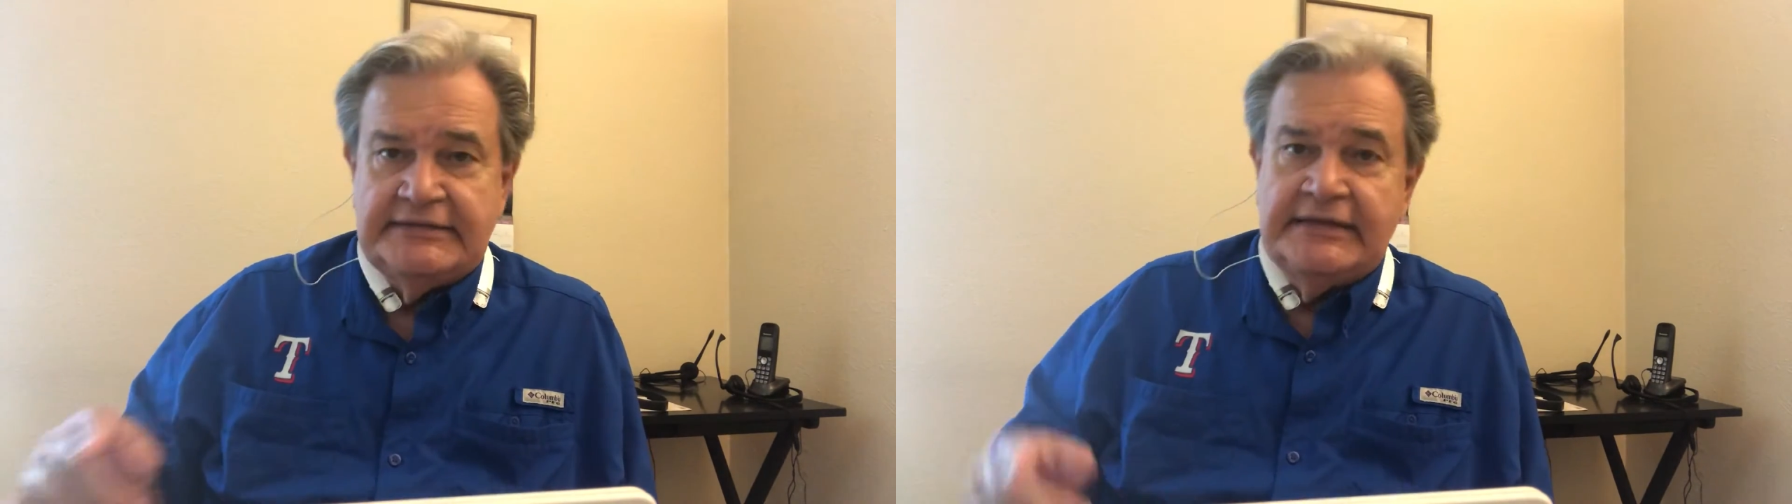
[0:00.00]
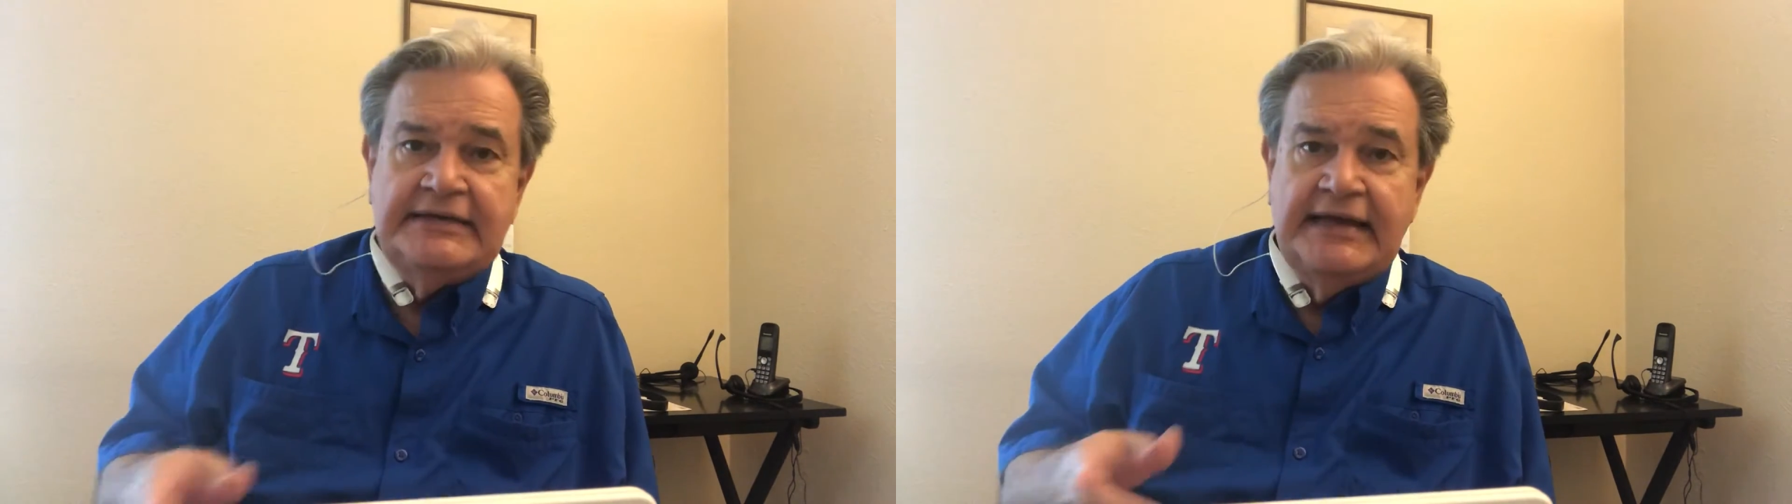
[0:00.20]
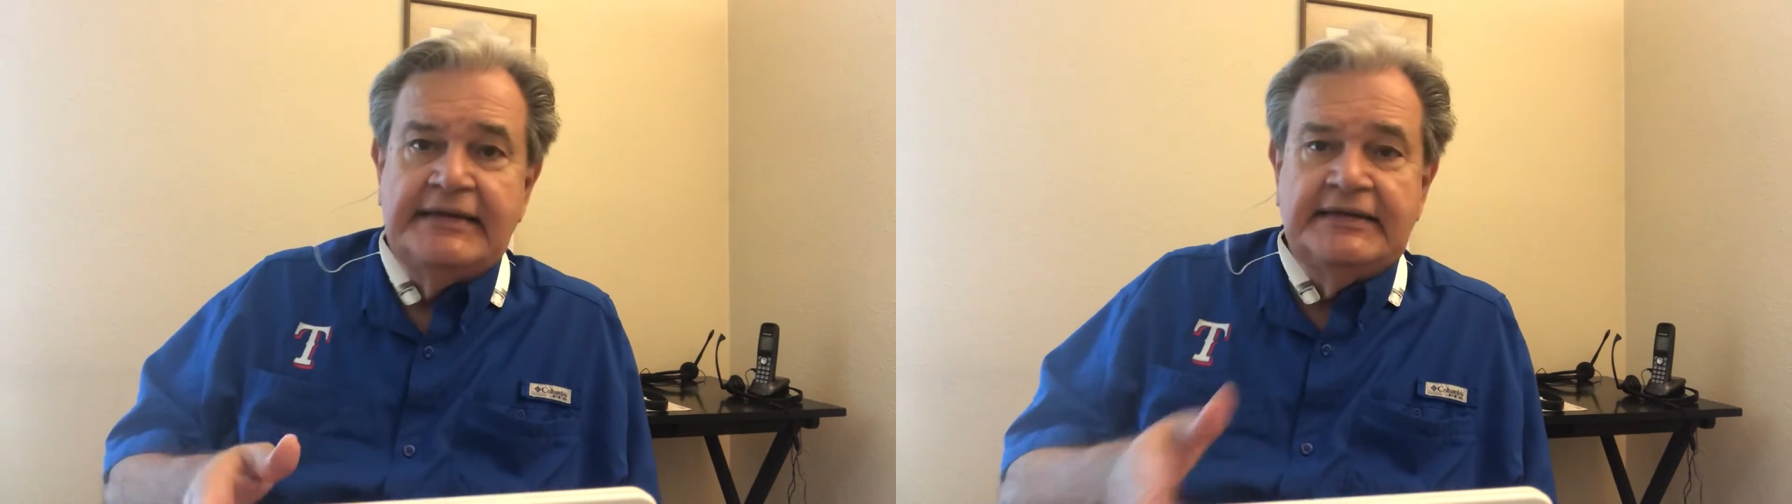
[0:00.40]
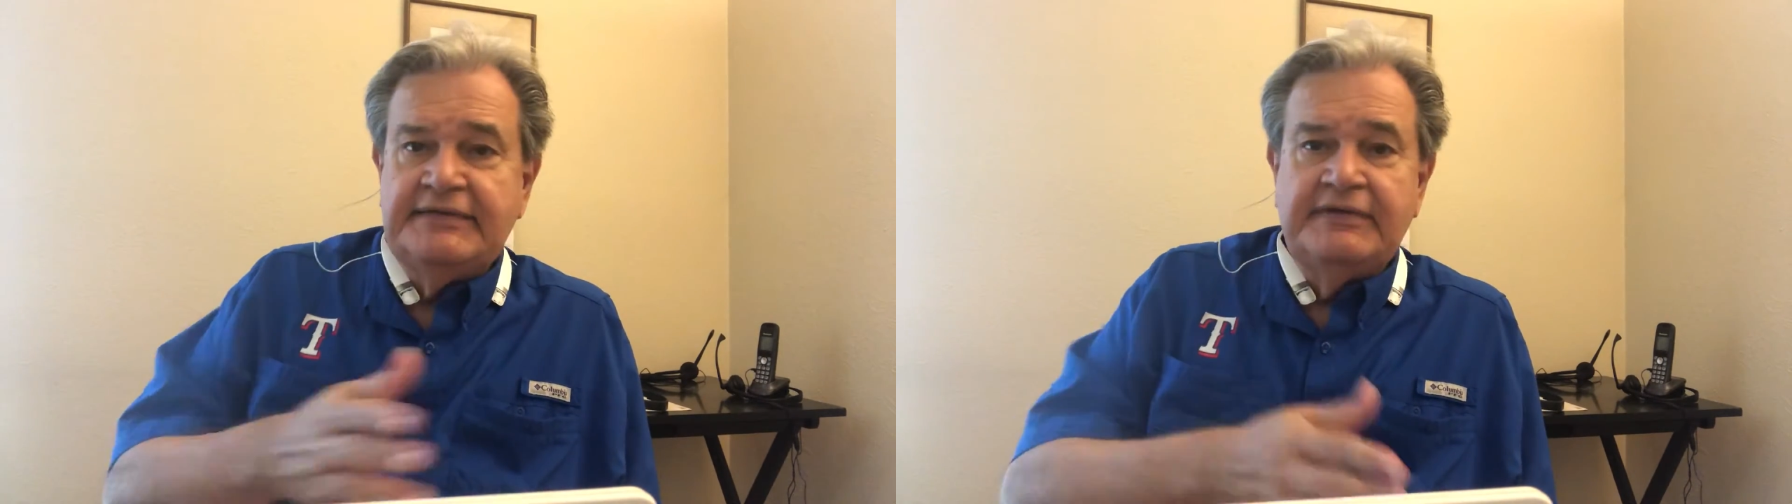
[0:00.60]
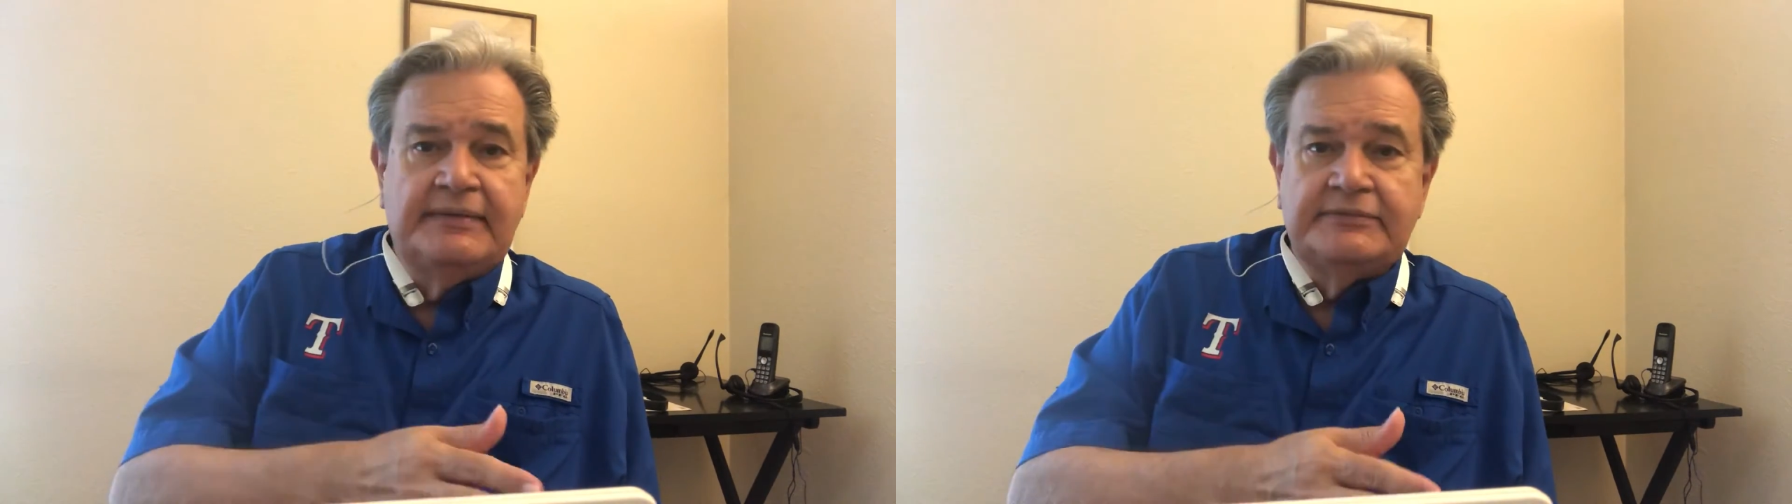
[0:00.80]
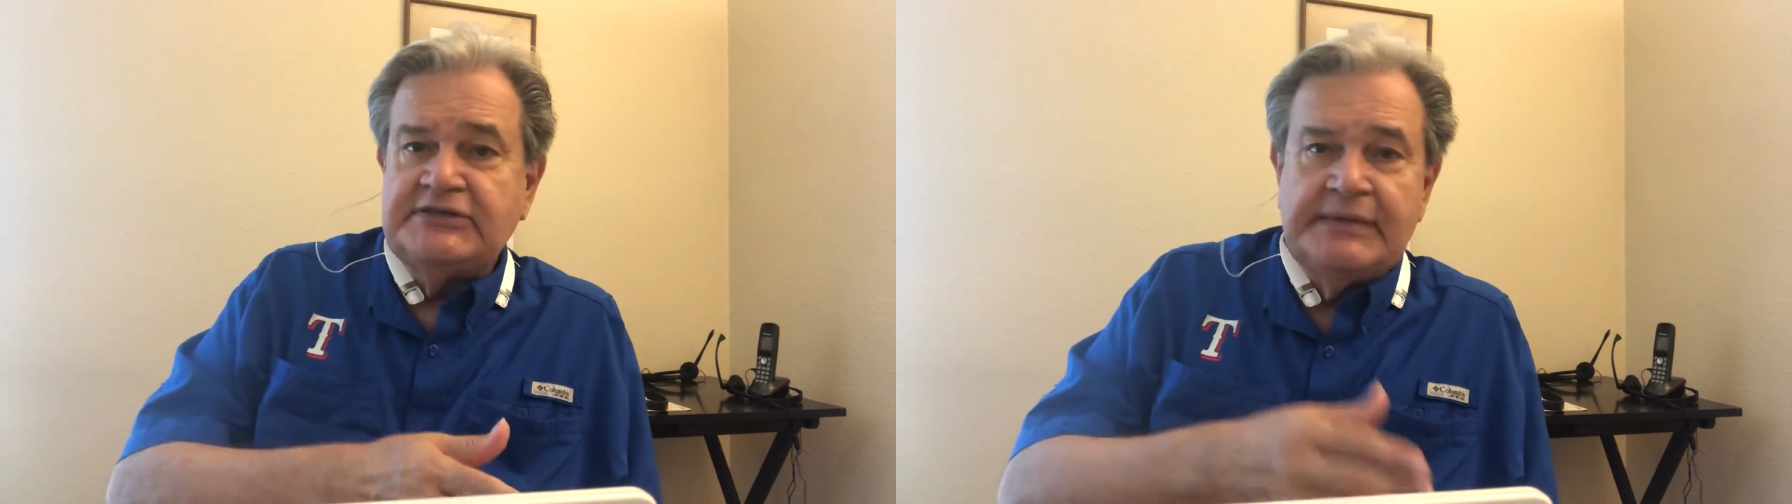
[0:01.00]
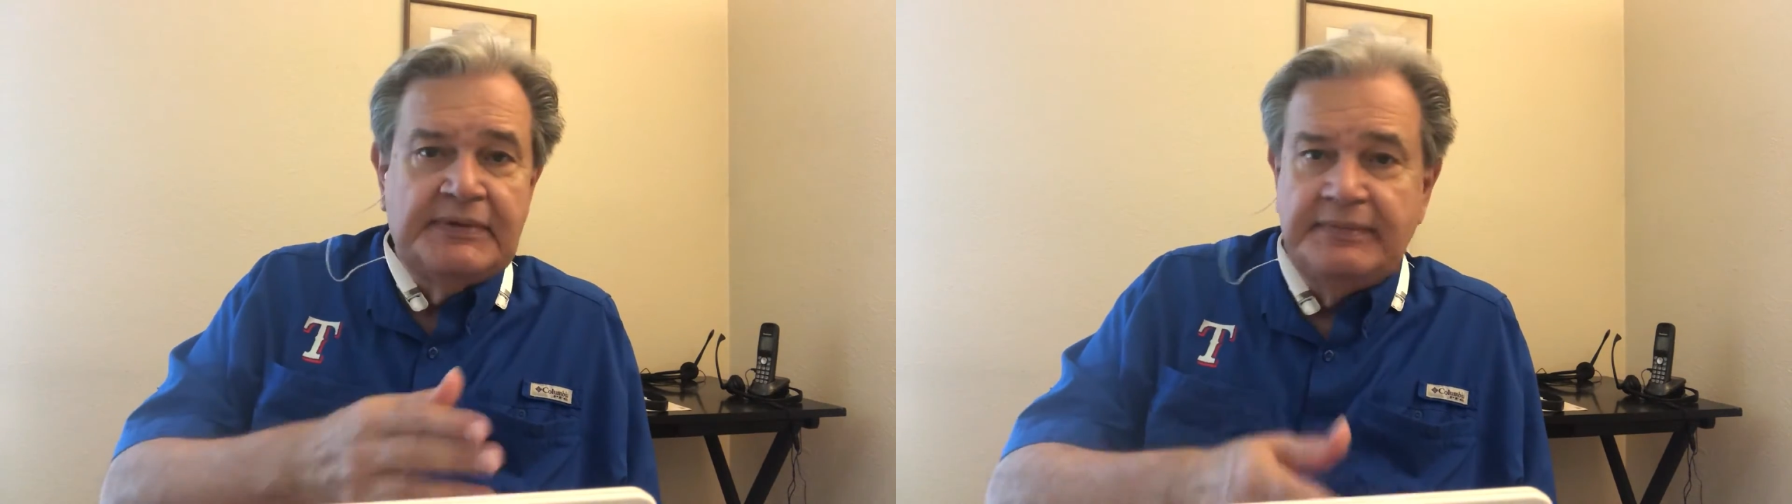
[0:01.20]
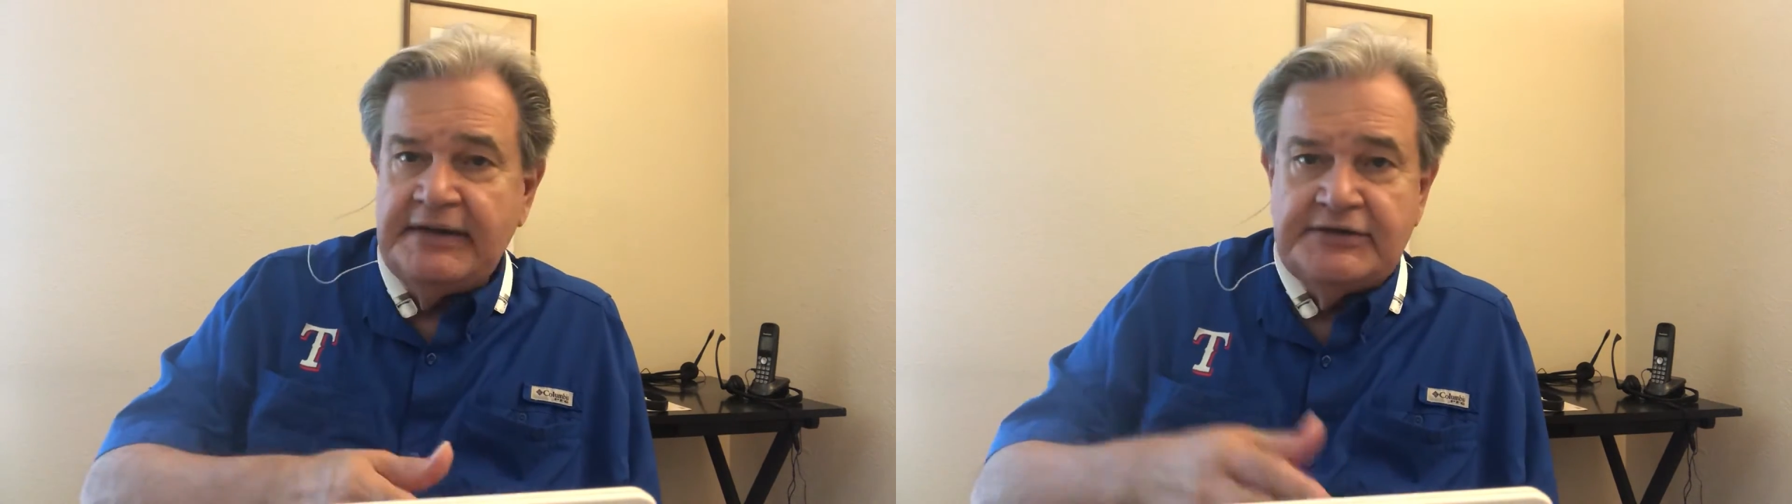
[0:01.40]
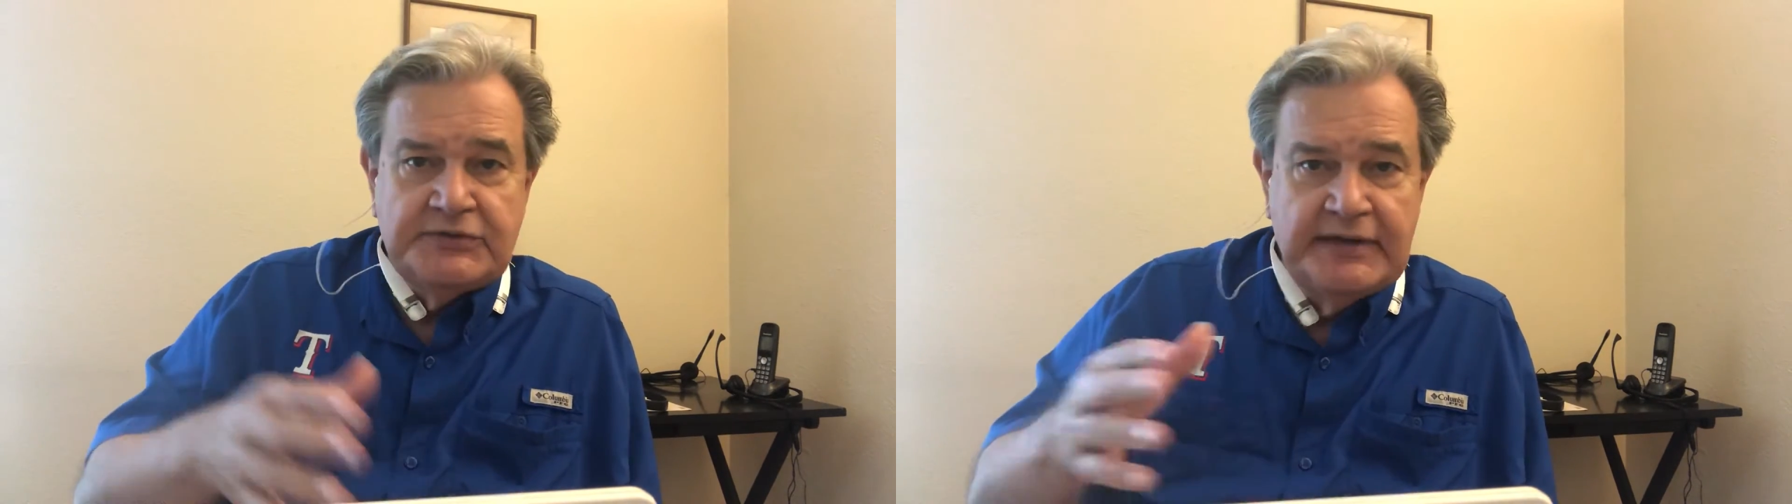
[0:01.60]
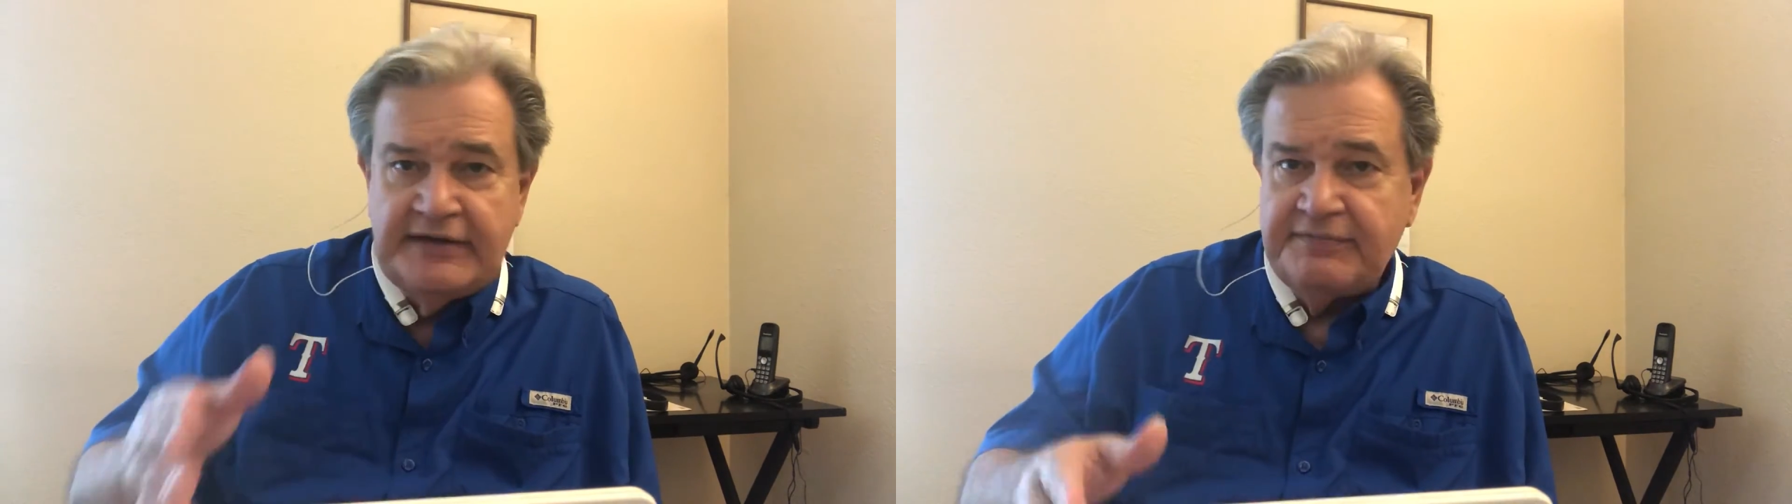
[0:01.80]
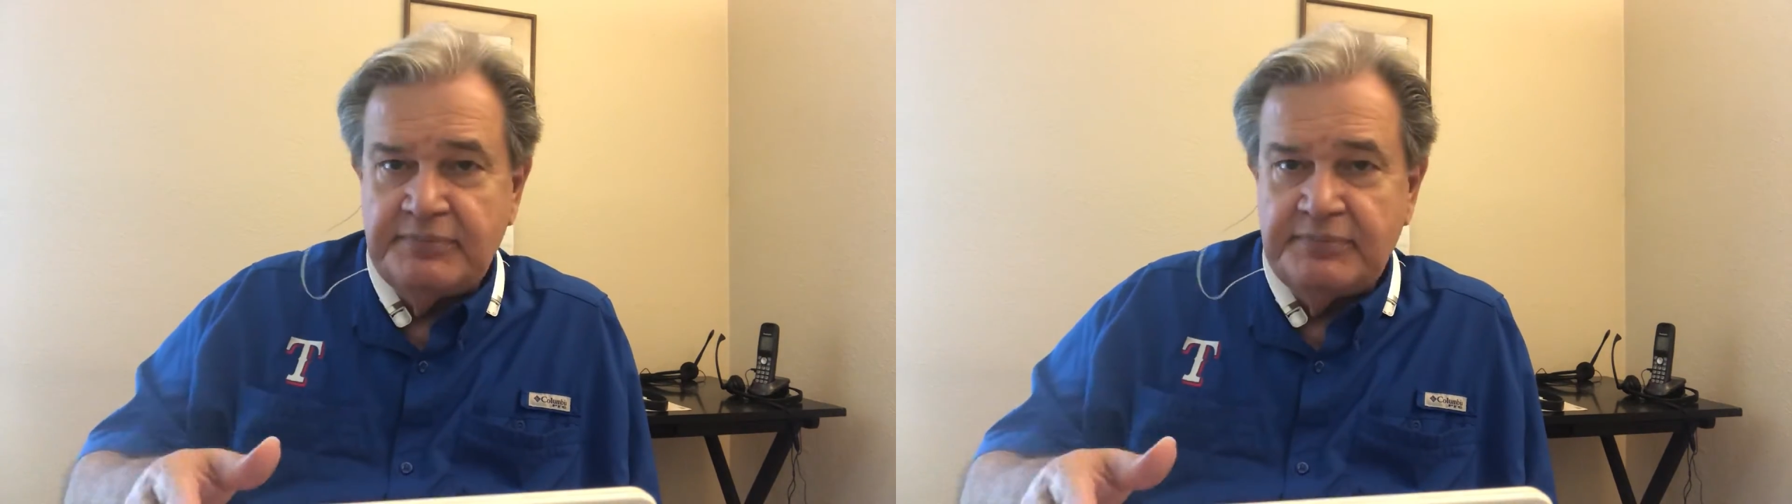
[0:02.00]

did not live up to some administrative